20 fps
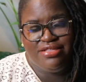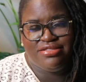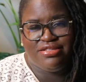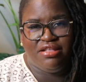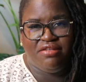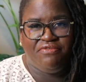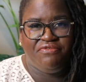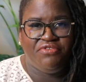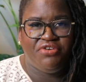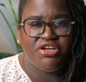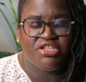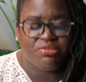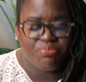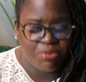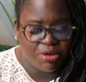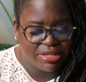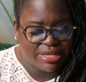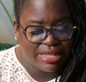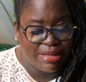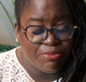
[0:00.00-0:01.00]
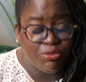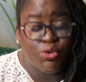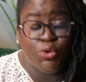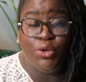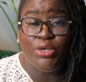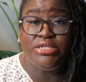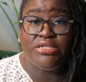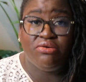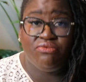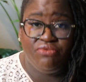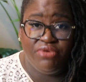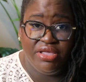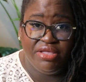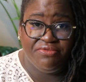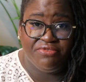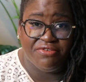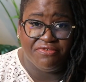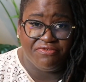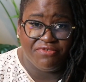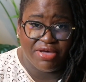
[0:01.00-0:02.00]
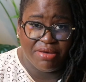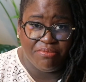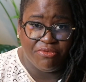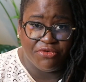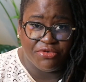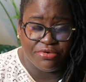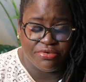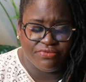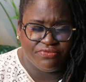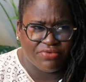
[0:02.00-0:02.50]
So the first book that I'm going to read for February,